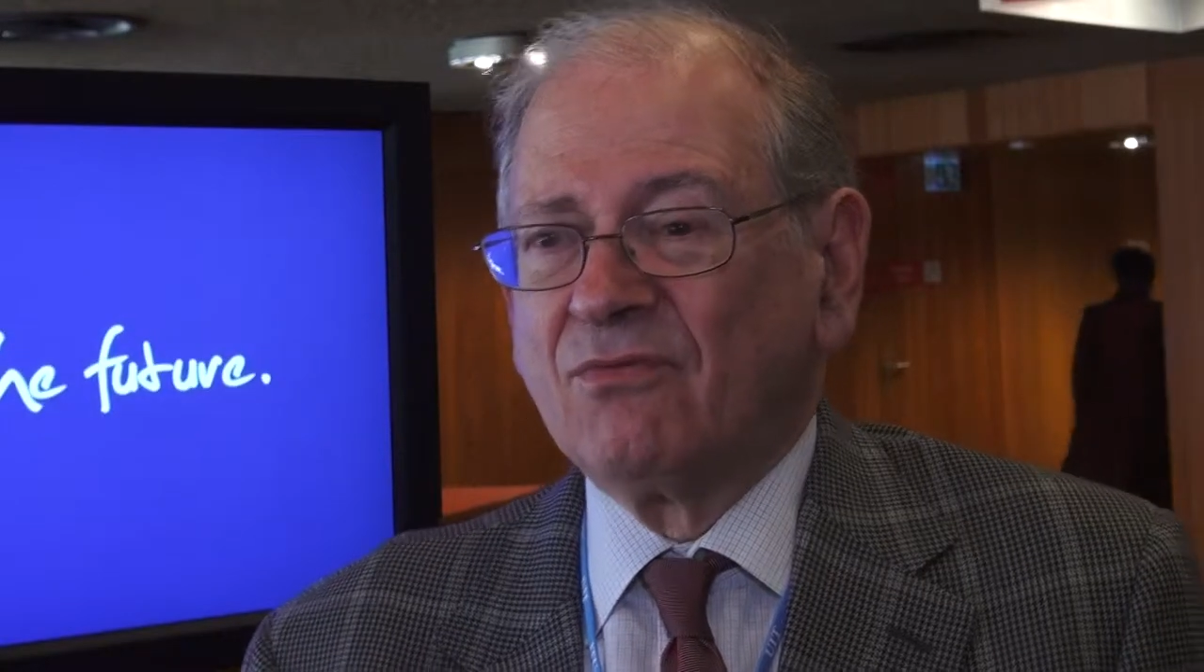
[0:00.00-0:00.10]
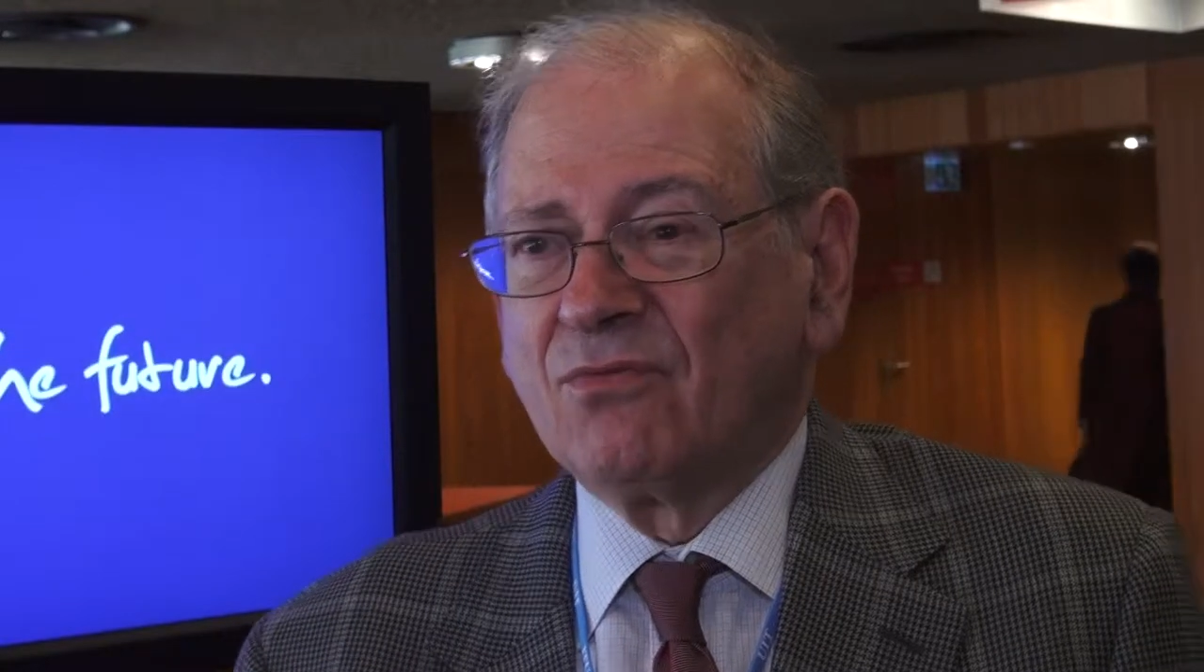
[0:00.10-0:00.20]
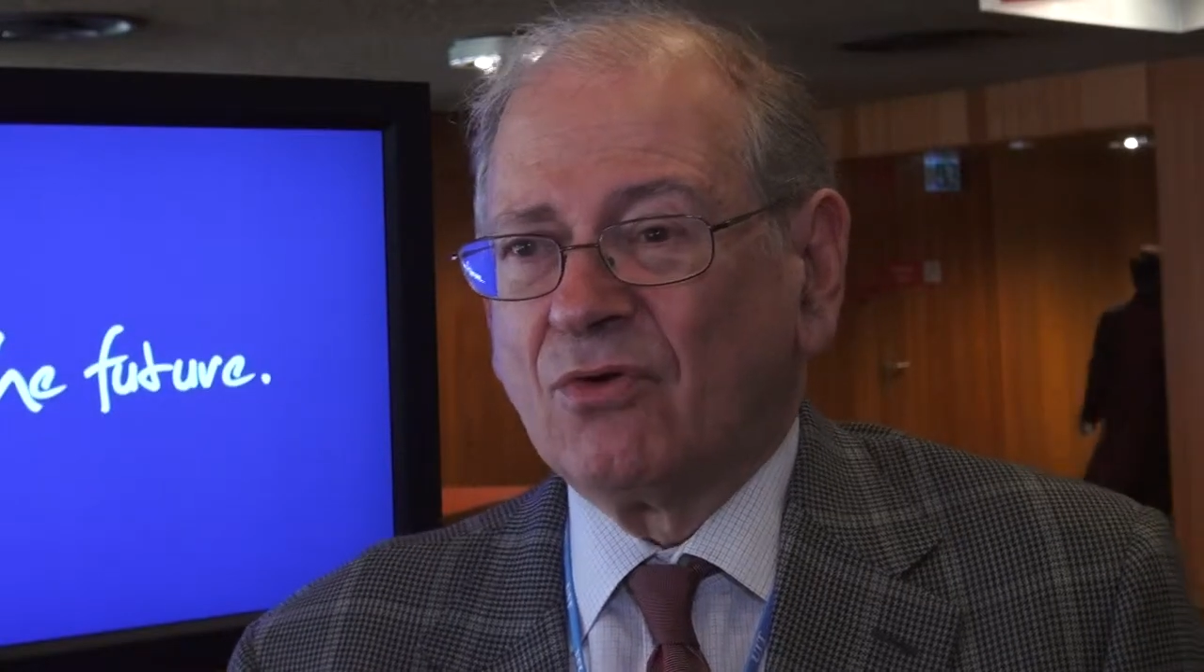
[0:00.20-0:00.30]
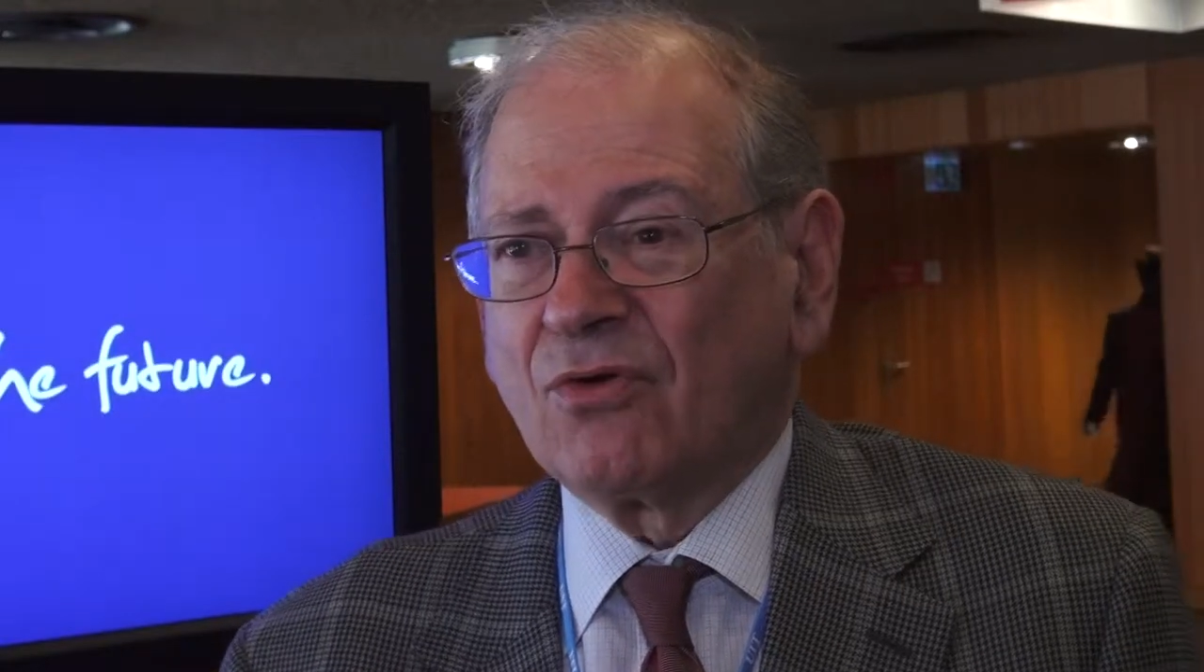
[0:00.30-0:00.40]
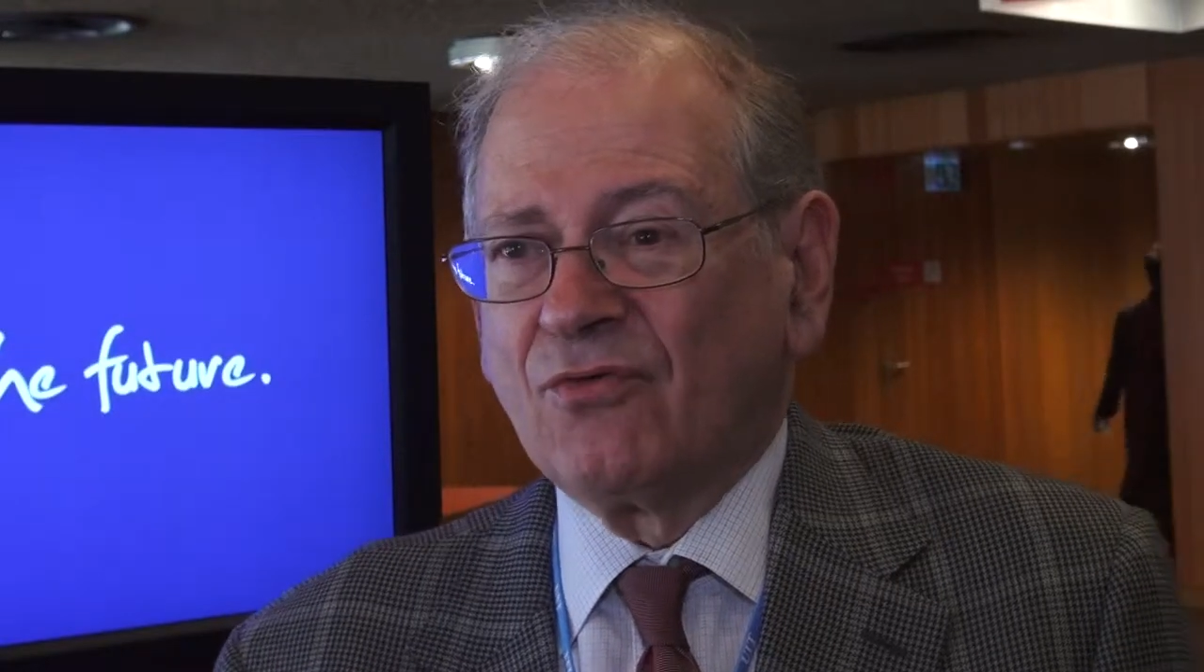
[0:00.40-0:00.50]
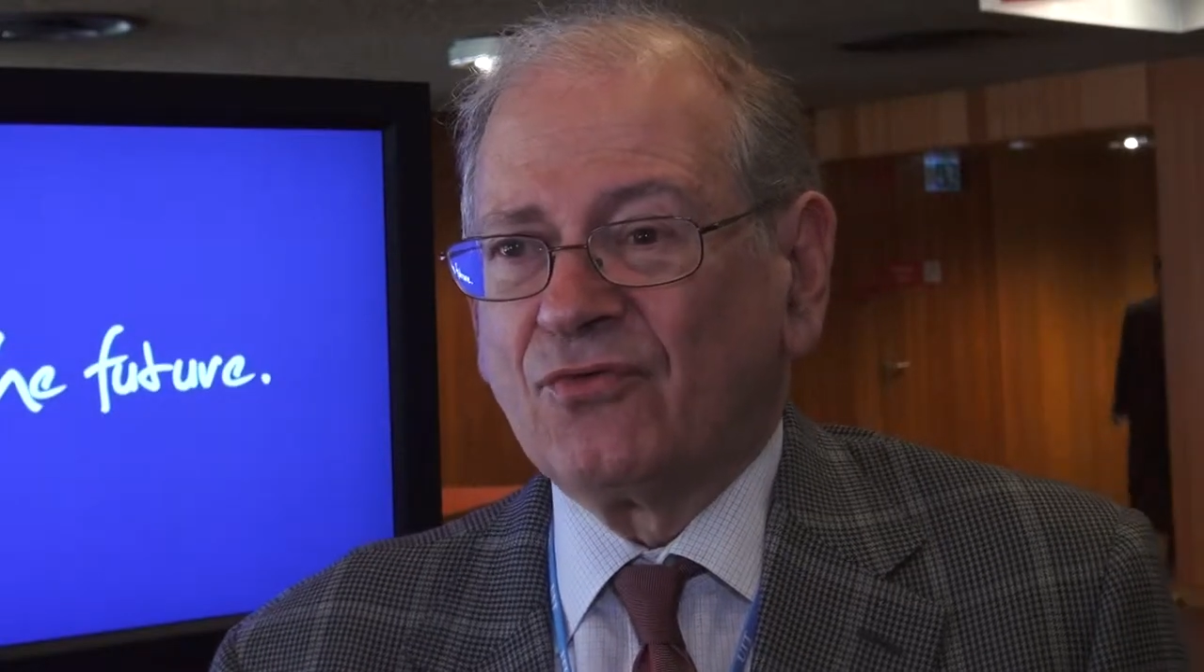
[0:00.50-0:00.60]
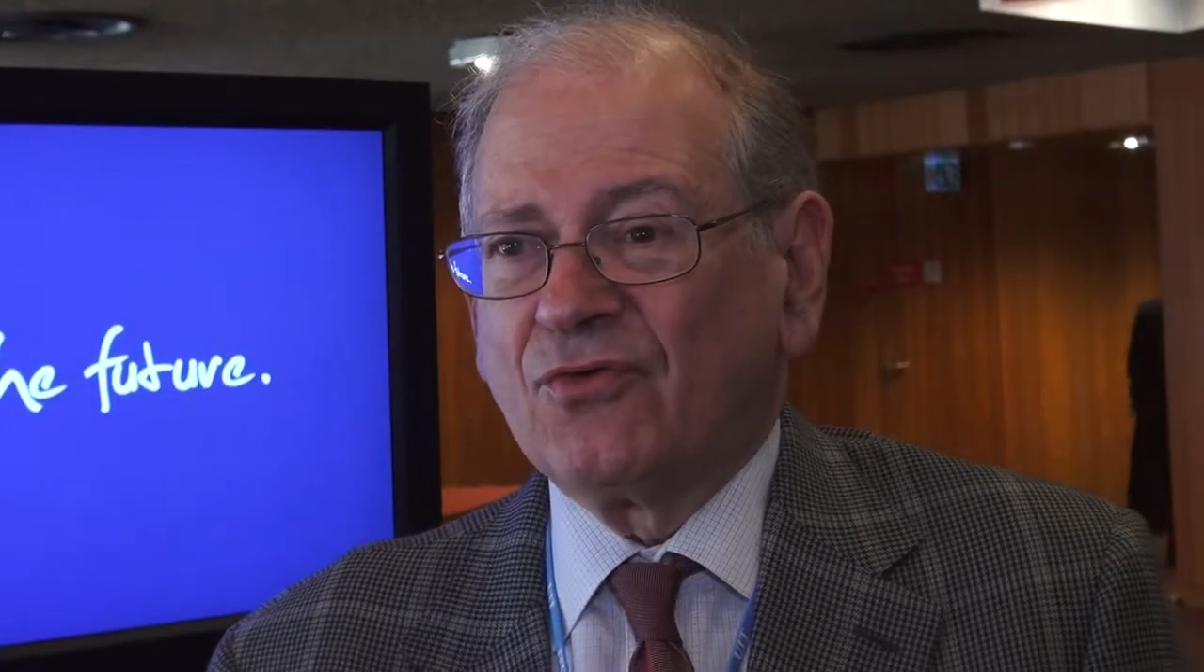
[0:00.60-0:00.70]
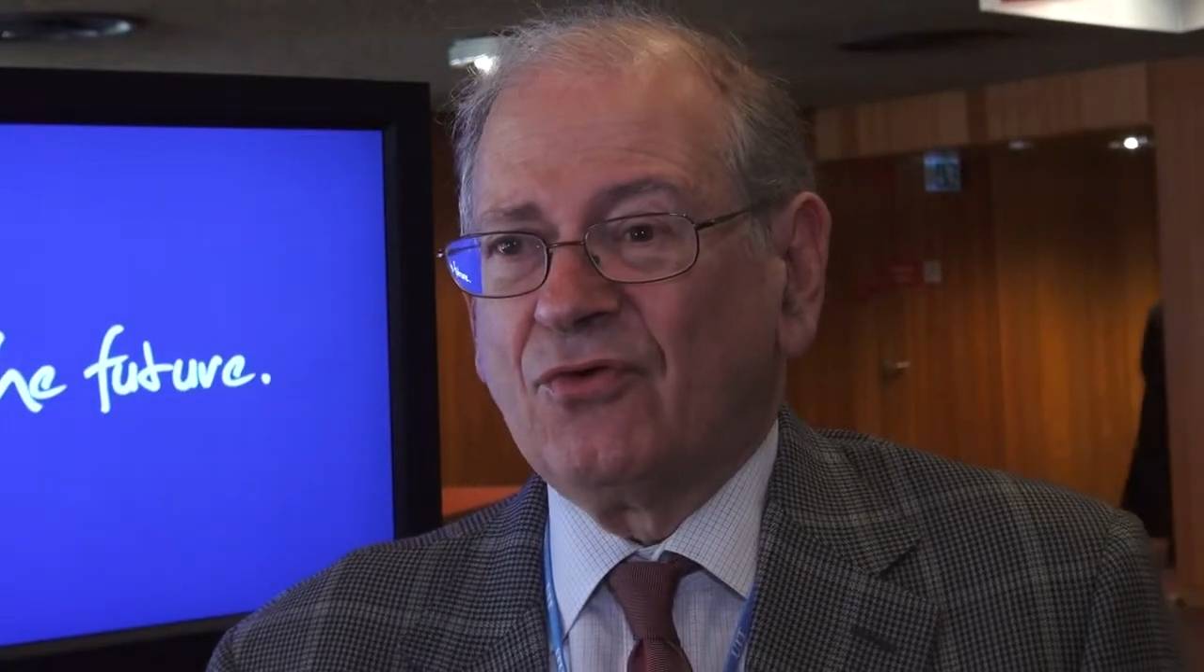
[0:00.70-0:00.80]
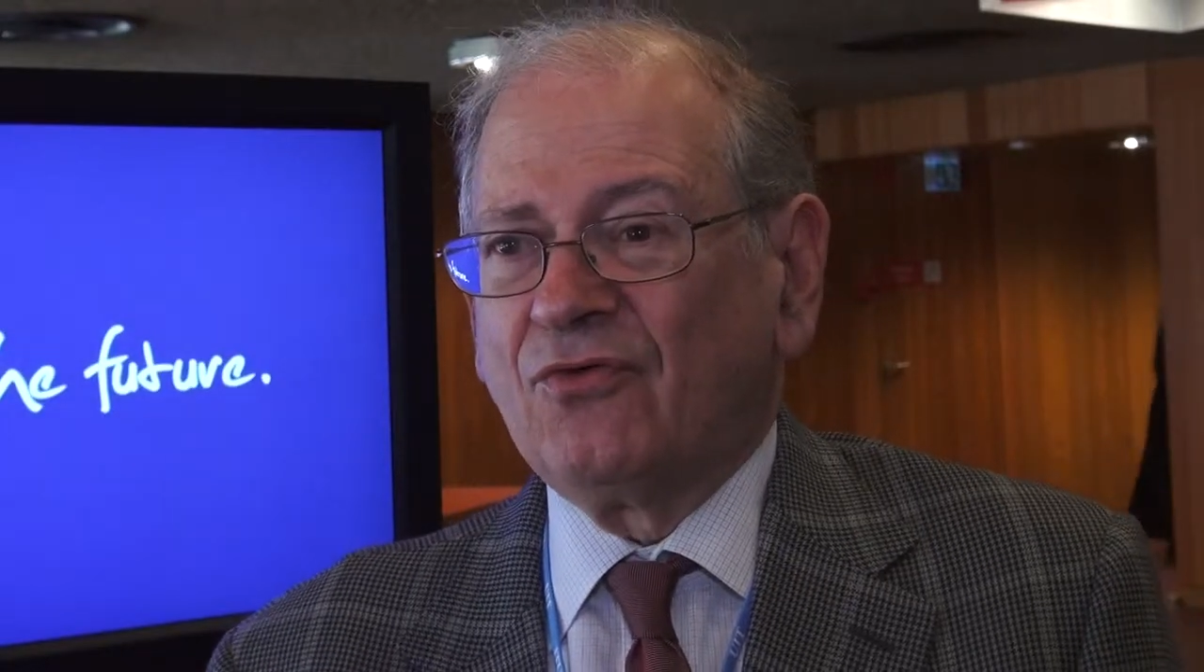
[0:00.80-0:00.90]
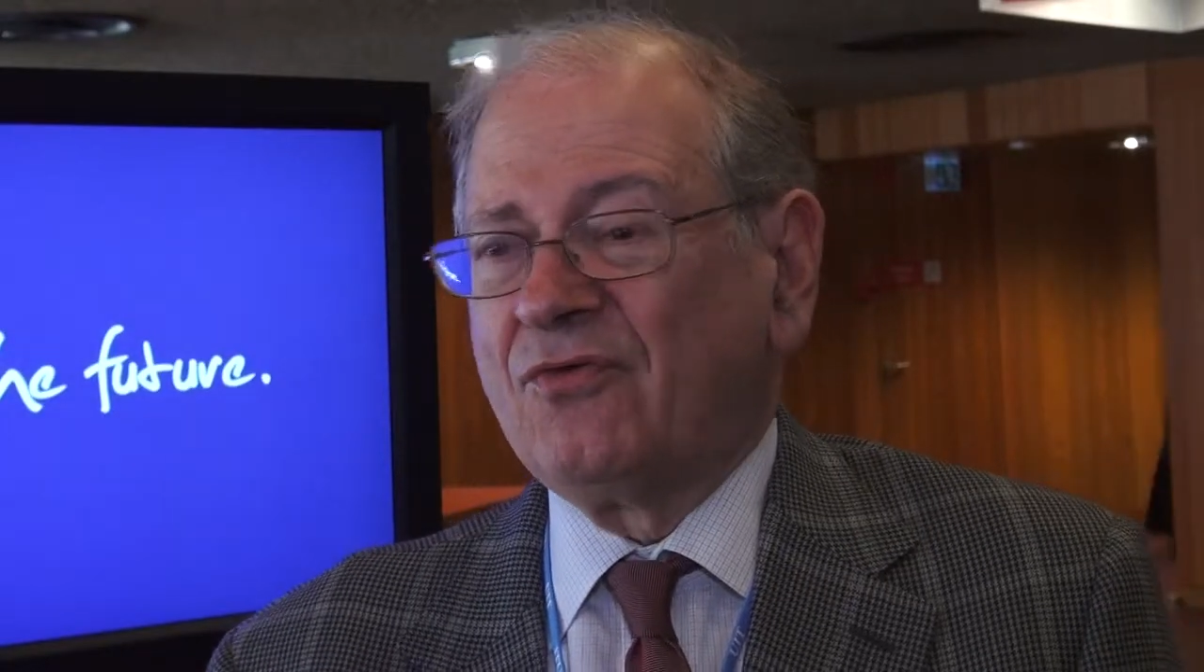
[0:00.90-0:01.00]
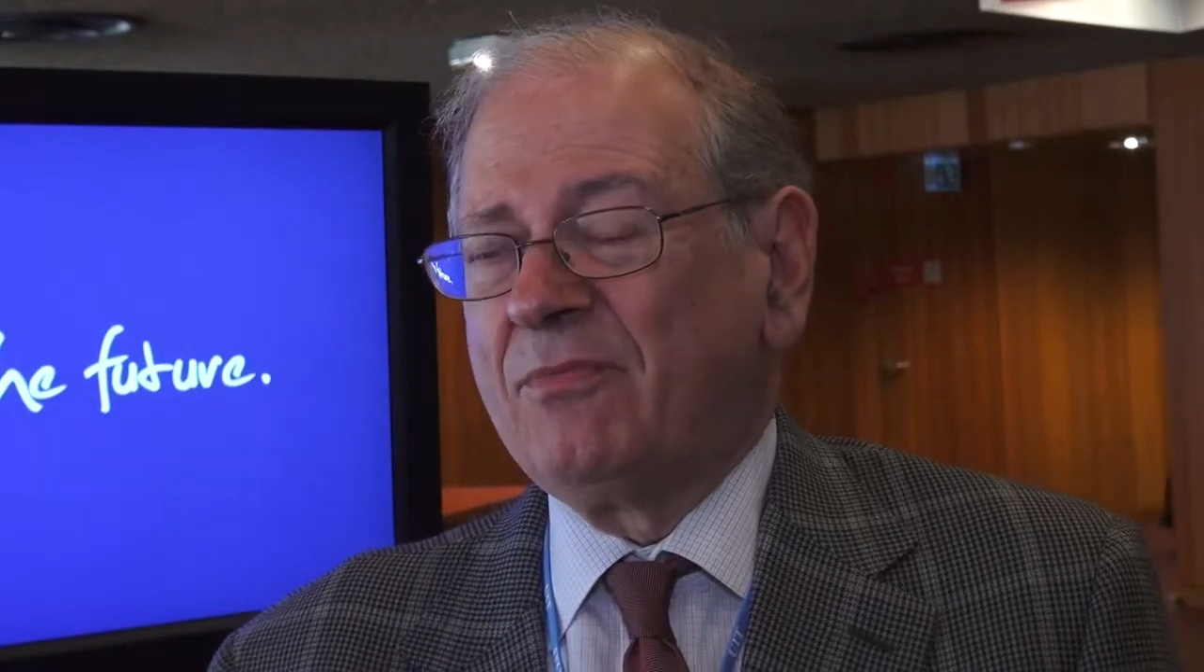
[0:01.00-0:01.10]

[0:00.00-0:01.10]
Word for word: real concerns